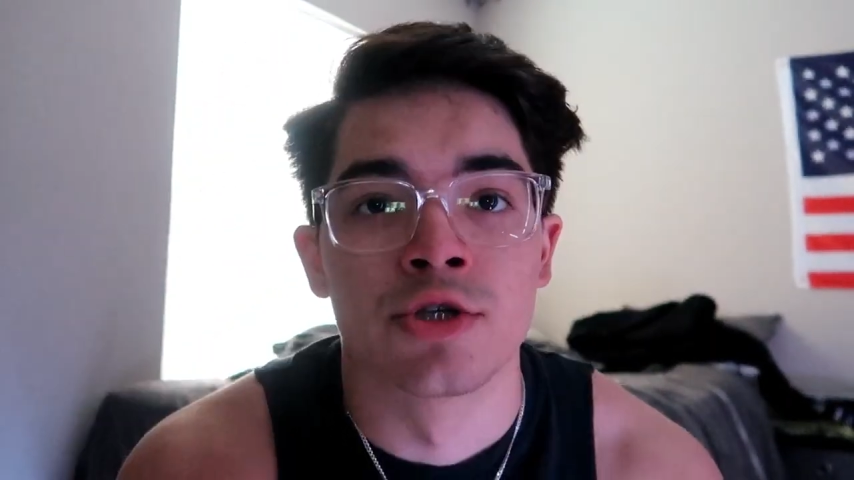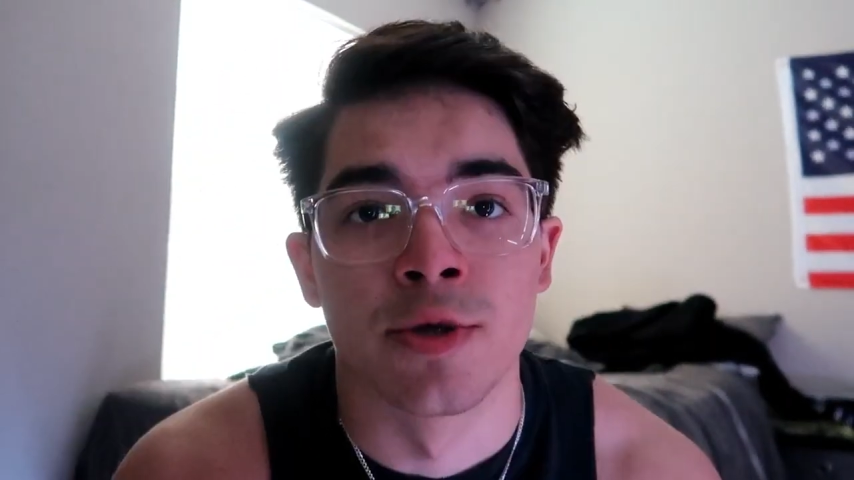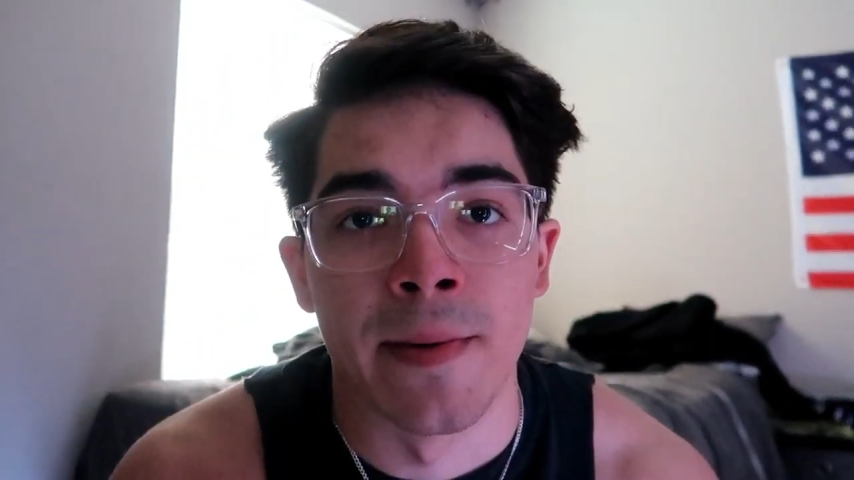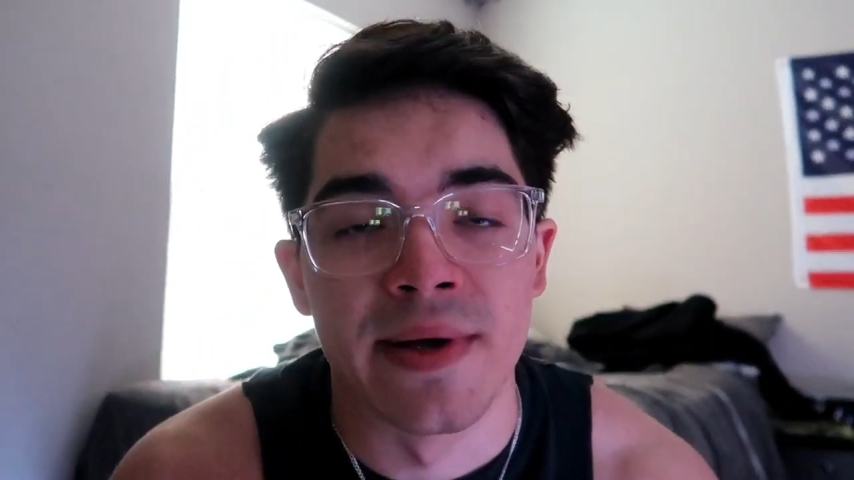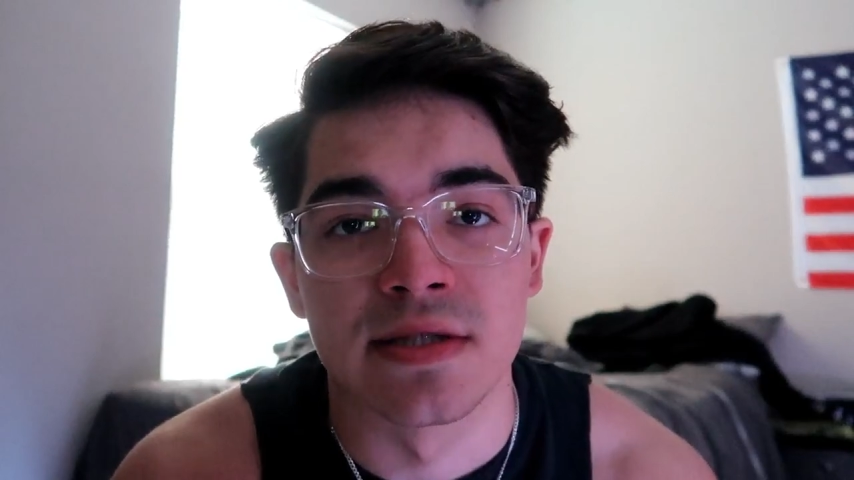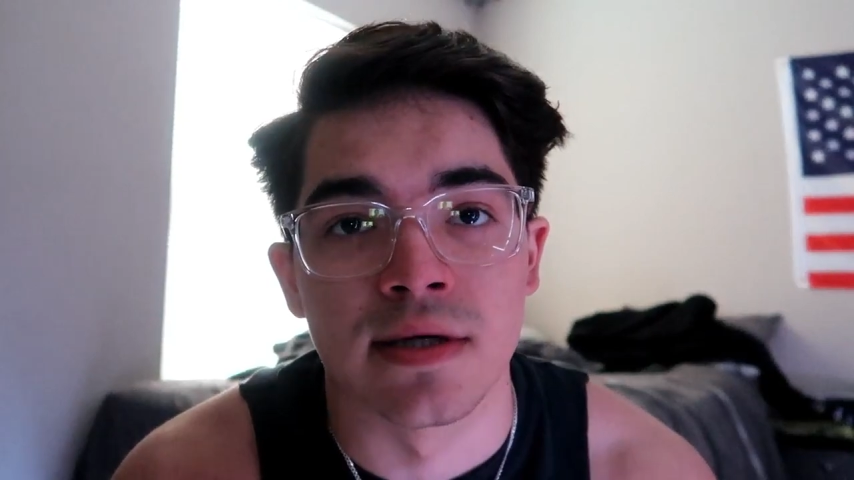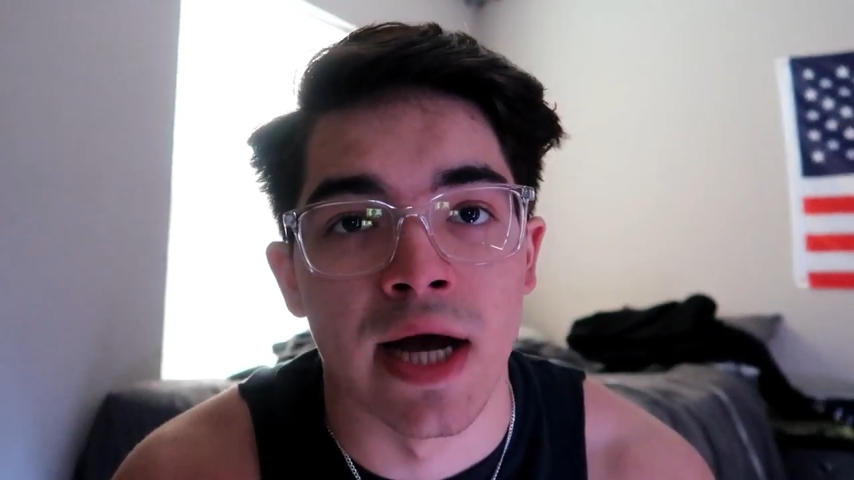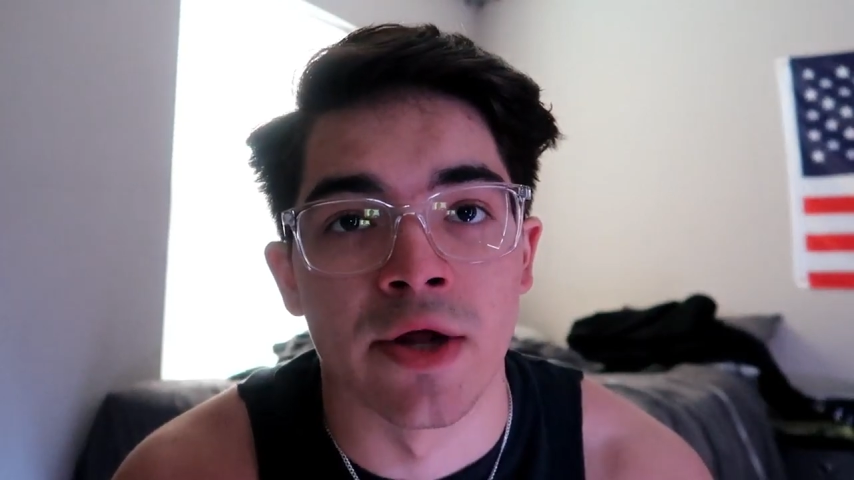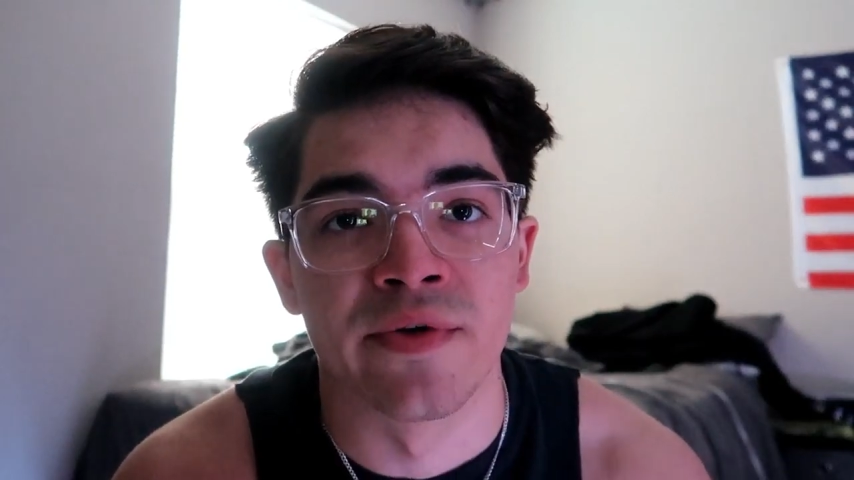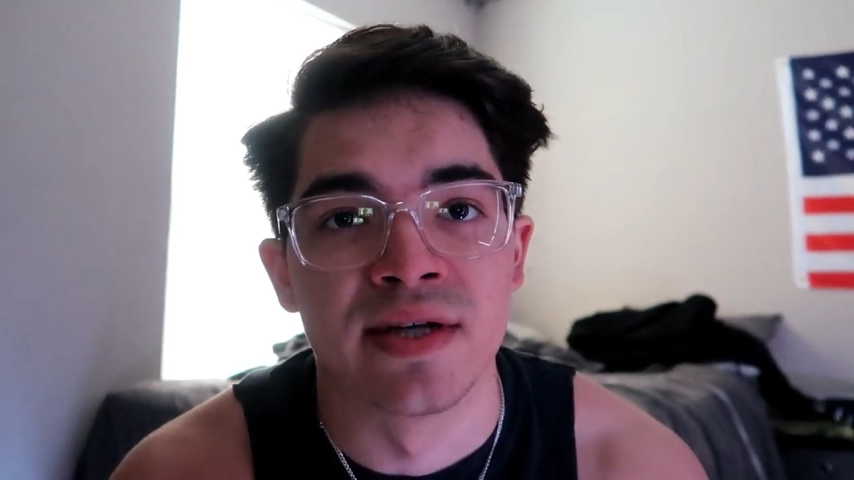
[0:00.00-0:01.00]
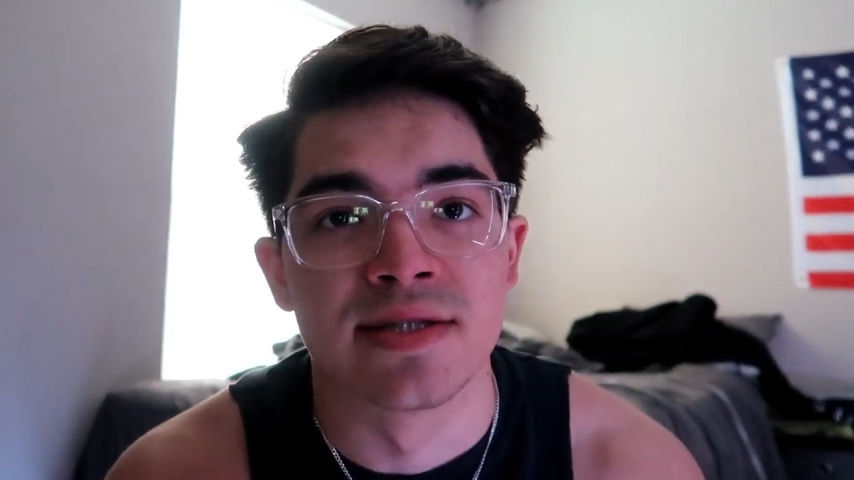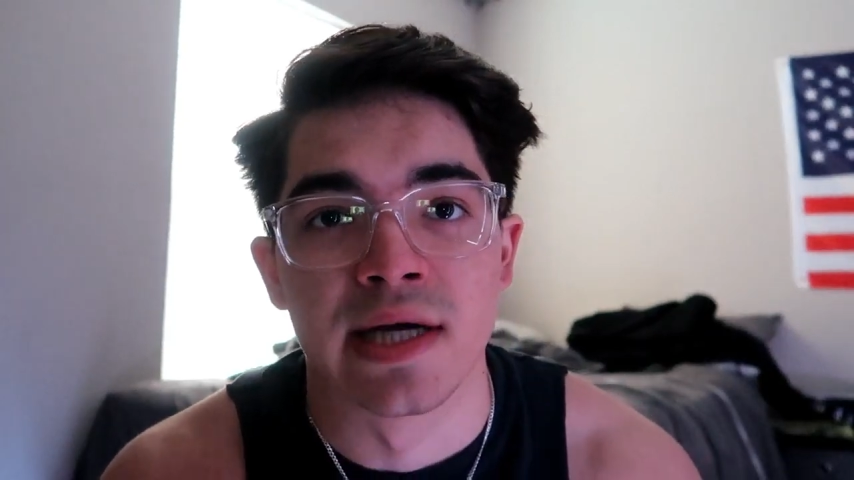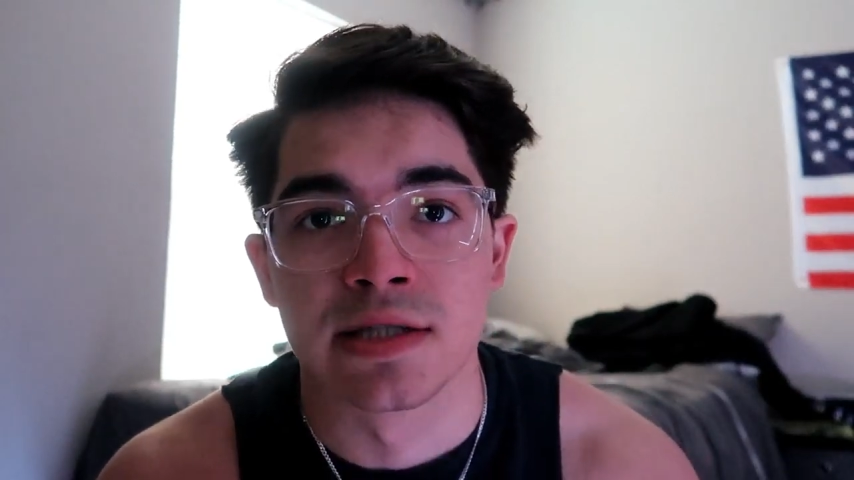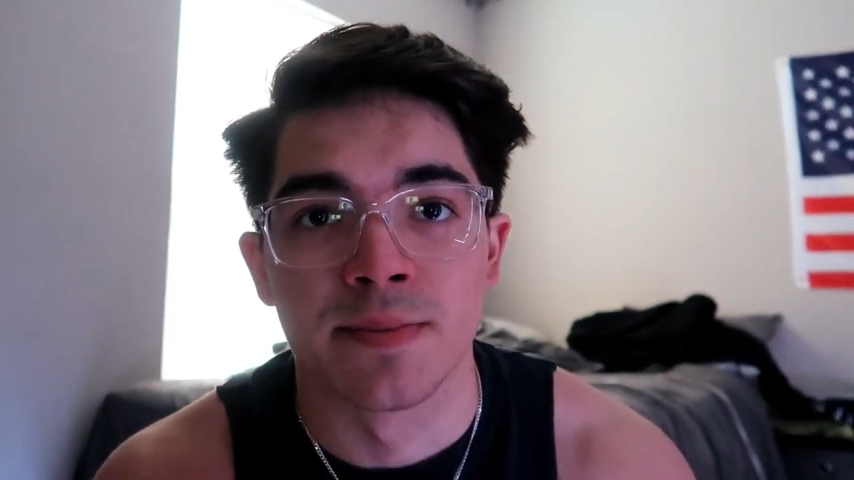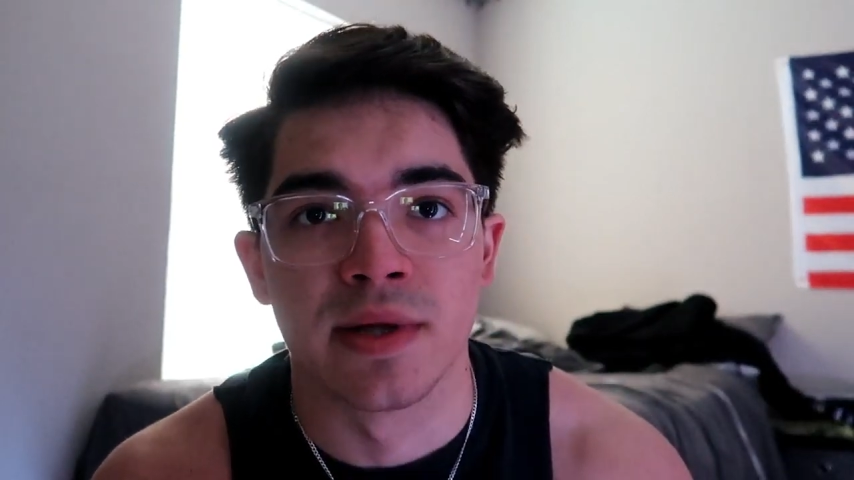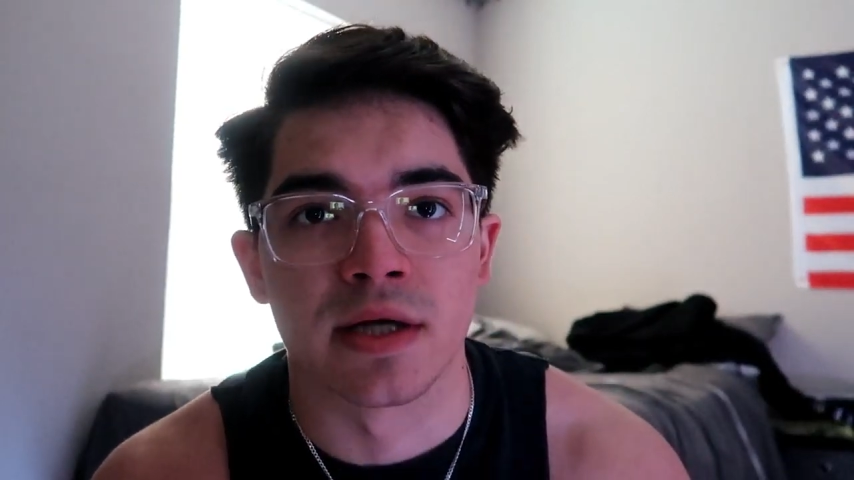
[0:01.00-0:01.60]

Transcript: So my basic calorie intake is gonna